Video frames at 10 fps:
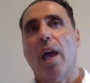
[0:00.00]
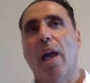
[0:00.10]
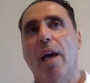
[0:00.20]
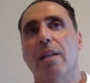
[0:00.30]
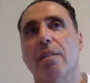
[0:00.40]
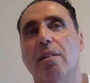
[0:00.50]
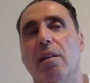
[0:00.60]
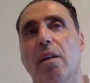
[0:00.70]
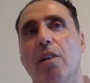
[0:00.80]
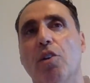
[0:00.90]
And
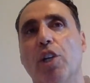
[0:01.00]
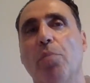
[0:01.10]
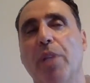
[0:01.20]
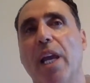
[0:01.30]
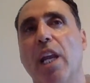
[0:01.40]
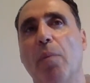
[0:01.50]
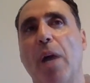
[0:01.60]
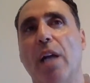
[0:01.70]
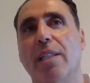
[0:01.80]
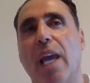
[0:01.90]
you're complaining
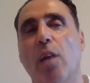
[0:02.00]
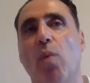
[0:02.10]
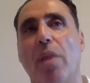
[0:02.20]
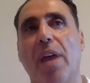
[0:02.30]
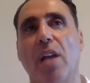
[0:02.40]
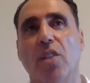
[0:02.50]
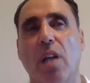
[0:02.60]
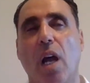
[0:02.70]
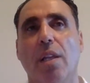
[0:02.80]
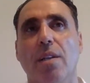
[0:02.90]
about getting
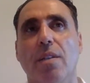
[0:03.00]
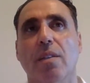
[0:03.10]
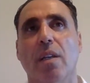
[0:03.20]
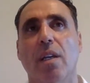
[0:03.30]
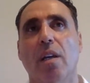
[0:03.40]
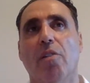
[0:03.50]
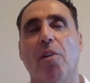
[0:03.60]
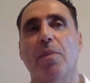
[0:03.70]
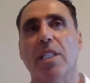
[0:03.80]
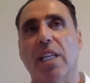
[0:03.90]
$1,000
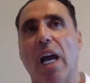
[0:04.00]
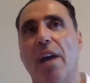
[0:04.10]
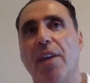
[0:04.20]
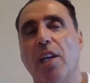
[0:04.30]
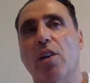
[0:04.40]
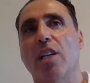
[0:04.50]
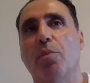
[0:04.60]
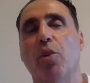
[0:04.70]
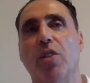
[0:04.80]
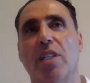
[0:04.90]
from this guy that you're not
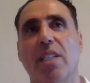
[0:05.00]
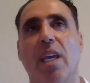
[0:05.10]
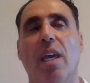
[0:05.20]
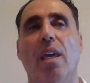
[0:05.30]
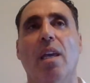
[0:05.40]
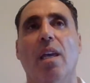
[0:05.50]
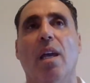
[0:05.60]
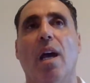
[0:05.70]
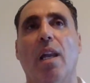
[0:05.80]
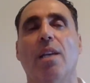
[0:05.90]
supposed to see
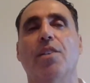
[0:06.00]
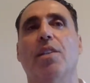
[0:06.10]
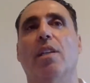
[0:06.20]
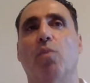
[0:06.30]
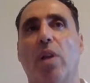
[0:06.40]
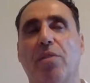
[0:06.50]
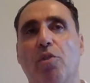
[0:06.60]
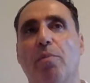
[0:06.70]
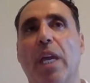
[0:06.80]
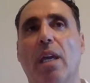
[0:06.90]
unless it went
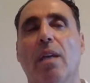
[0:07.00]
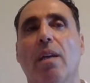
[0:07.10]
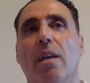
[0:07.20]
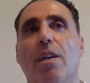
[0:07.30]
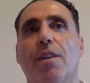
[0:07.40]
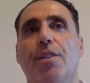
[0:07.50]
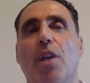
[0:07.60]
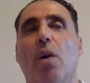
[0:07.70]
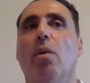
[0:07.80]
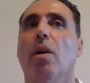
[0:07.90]
through me.
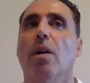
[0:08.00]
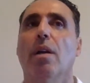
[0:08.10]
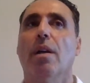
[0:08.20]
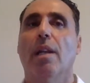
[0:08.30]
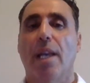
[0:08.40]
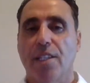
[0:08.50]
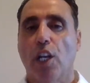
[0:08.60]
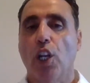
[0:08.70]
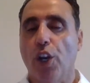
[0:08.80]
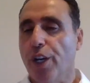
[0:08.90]
So
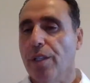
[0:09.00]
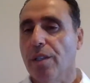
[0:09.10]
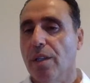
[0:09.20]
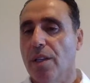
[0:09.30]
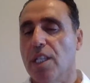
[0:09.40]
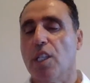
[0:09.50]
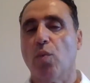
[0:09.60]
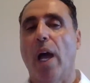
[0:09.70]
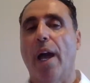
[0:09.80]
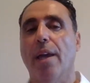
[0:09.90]
lesson learned, this
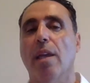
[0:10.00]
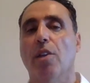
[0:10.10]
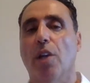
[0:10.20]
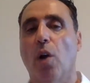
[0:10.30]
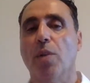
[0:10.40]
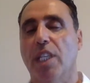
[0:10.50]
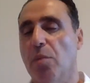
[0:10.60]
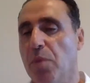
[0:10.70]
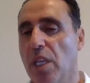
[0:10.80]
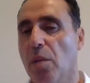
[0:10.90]
is why you always
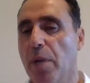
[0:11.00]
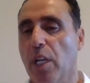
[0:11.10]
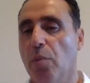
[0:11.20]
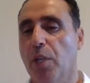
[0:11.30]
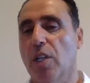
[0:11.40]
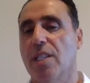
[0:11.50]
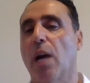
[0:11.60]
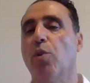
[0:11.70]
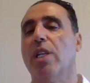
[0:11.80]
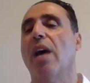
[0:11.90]
keep me in the middle, because
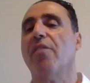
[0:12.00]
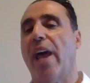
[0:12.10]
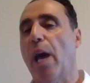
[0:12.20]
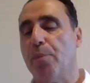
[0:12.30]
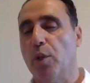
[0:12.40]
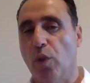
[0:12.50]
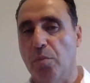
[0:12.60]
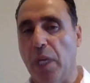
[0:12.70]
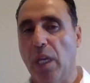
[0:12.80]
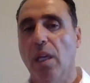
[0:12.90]
that would never happen
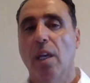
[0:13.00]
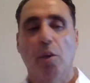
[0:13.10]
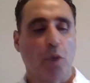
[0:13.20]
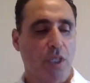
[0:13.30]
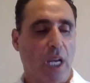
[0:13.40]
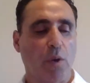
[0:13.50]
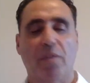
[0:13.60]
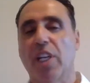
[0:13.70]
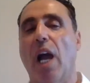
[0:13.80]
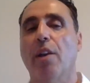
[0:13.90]
with me, because I would
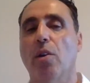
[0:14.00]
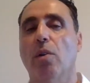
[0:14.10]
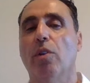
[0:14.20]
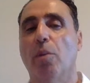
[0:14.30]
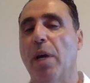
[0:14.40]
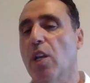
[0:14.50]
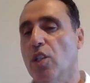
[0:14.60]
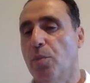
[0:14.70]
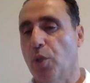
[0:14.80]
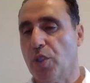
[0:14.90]
have gotten you the money
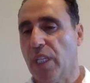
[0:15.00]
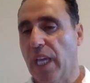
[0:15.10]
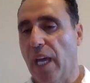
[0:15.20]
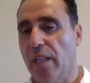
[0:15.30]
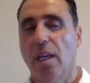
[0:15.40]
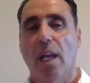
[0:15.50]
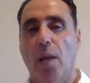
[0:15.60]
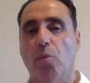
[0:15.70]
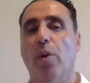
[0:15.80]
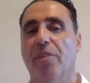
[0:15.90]
you're supposed to get,
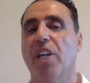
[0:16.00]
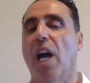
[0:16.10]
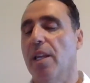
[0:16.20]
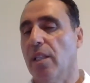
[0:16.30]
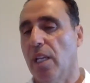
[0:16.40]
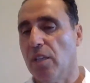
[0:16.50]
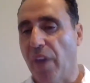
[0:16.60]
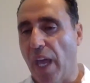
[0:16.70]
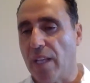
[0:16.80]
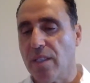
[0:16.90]
and we would have gotten it in
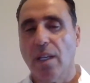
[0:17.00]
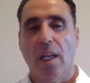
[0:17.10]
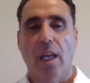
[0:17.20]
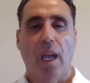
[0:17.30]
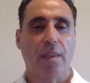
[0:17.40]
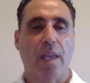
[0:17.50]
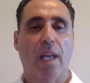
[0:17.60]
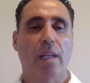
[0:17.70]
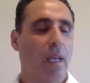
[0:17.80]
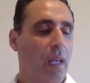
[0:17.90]
advance, and
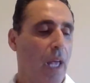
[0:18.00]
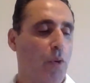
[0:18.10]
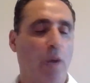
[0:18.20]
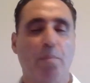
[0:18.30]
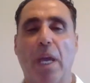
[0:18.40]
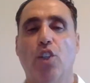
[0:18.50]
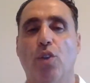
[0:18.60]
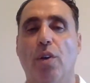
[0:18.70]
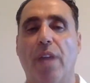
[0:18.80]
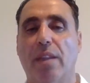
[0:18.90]
then I would have made
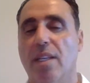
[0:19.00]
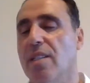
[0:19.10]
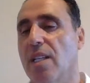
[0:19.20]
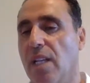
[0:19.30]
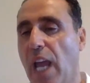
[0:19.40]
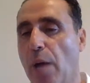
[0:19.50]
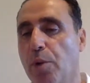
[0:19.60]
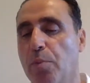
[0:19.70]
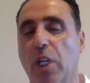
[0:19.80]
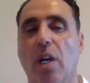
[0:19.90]
sure that this doesn't
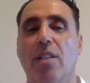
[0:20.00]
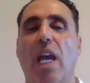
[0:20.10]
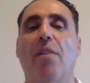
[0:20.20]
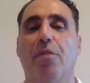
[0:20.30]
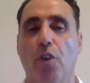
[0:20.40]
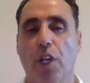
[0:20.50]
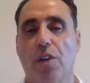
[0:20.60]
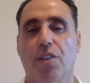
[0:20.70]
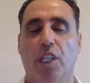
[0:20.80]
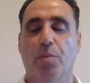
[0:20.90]
happen because I have 30
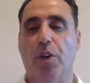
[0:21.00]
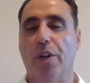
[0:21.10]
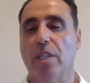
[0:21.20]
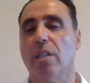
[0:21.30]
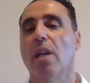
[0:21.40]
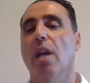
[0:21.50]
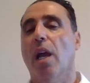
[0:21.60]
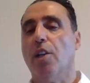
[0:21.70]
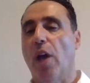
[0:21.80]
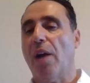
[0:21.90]
years experience
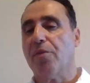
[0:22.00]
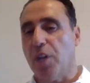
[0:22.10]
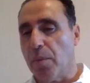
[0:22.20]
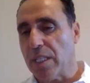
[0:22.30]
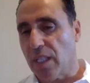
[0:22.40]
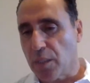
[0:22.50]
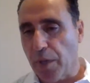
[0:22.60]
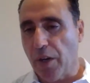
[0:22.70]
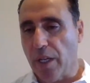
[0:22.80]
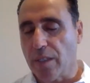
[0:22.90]
and you have 3 months
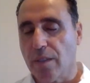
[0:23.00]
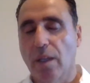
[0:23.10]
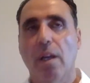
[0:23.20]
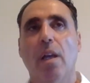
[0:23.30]
experience.